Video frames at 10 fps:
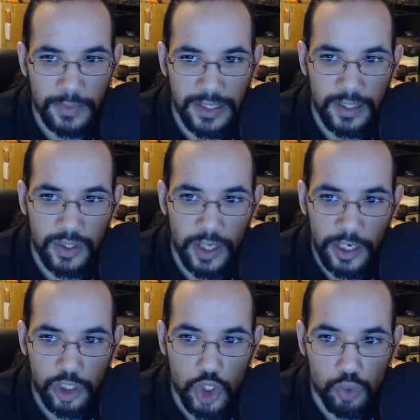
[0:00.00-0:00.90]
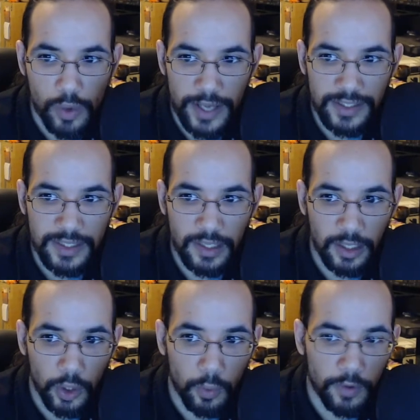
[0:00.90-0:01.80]
we need to address the
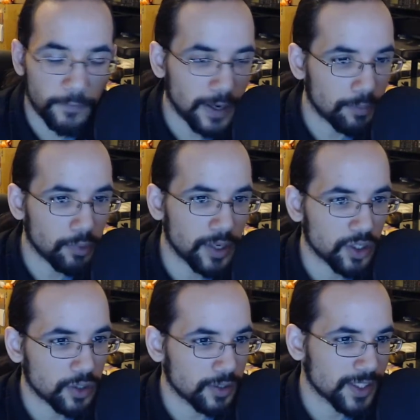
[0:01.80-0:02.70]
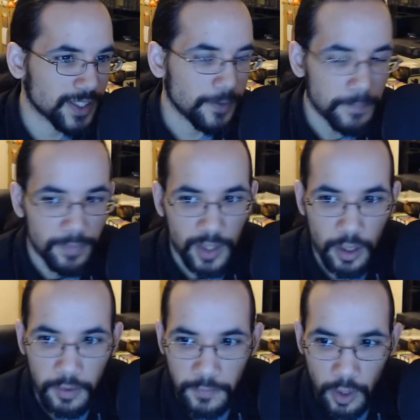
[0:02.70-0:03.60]
lower vibrations
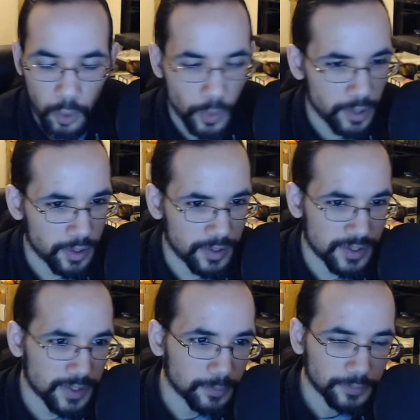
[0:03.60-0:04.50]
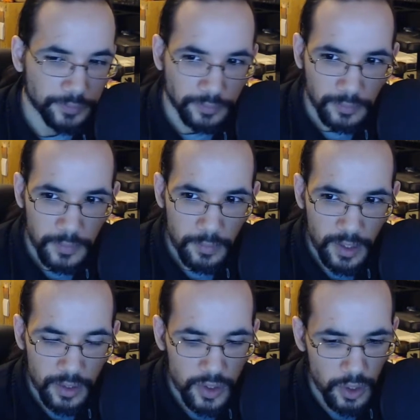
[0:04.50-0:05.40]
of Aquarius.
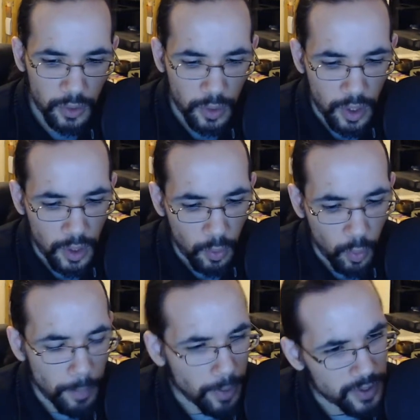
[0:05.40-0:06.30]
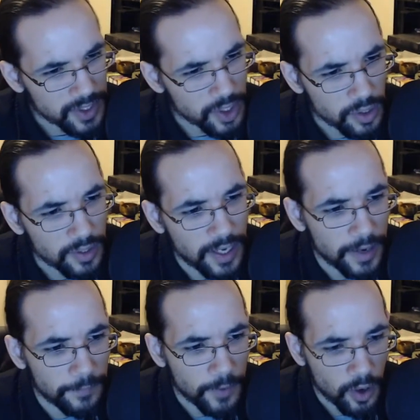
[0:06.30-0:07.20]
So what parts in your
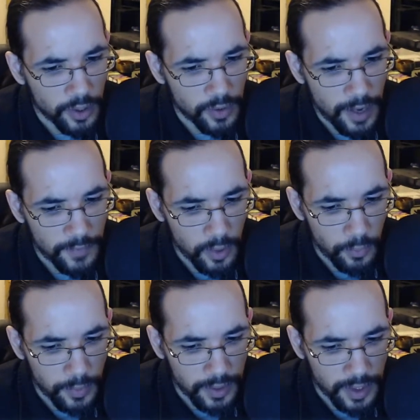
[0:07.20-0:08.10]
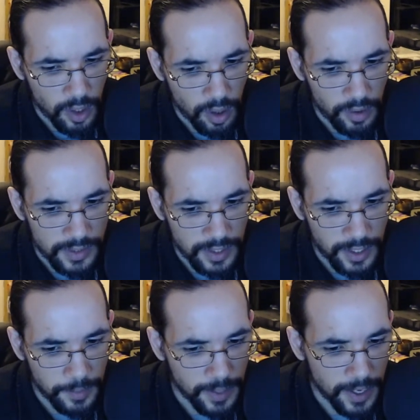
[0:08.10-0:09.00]
life are you having a really hard
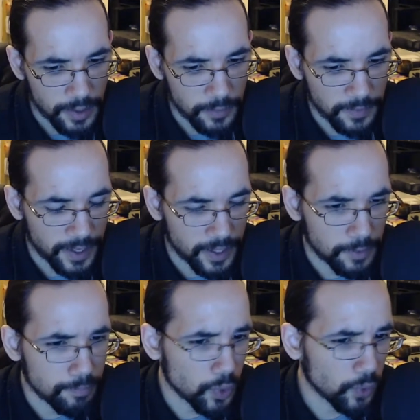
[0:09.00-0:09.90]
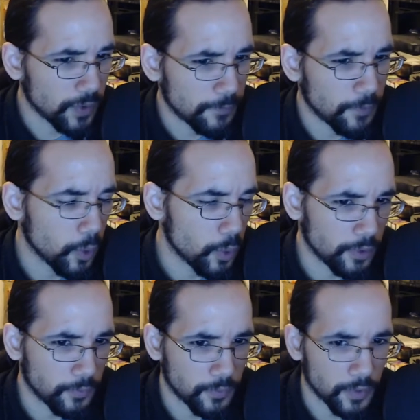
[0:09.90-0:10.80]
time kind of like moving forward
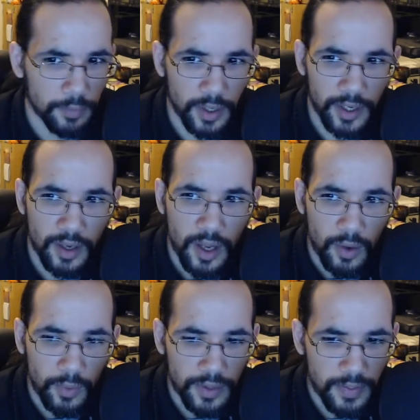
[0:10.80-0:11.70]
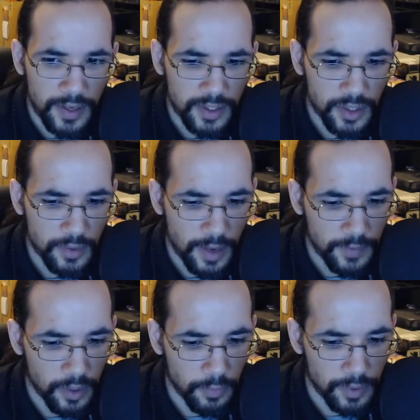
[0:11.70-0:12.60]
from, right? What things are you
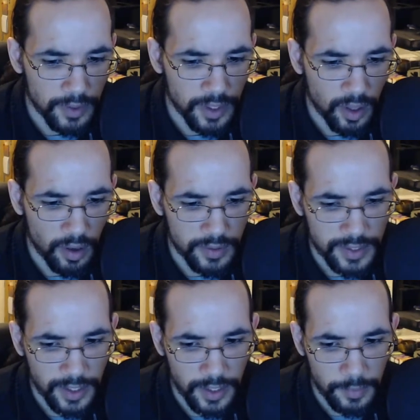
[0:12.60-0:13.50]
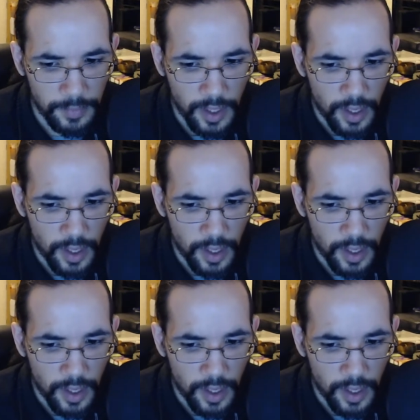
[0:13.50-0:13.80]
having a really hard time